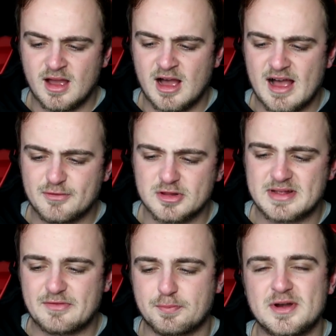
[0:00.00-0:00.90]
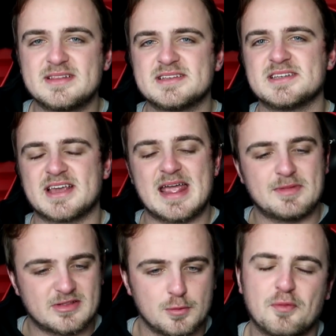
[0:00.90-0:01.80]
I've got them to have a pretty decent
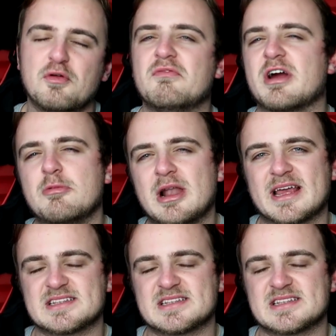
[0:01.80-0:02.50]
game. They do perform very well